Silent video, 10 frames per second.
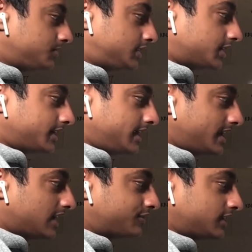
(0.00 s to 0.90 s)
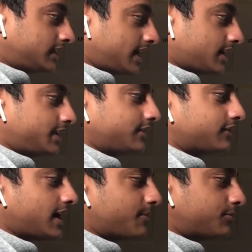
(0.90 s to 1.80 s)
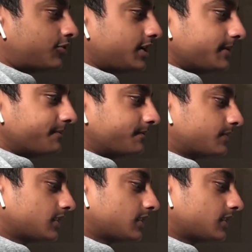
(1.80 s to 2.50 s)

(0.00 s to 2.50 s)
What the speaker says: done enough to get ahead of Cam Pring,